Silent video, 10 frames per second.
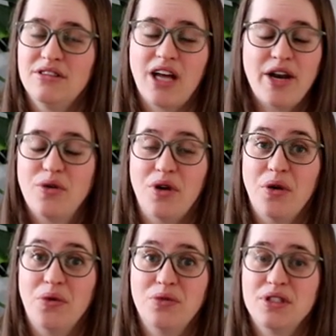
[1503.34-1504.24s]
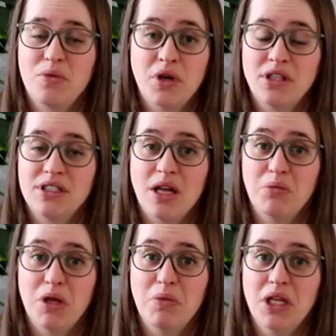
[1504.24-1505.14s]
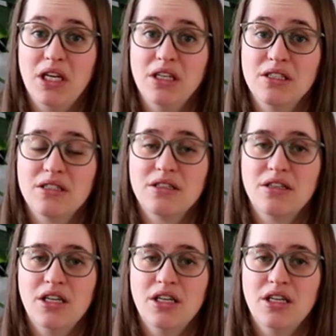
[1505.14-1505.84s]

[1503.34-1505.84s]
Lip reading: I don't know. Someone tell me, please.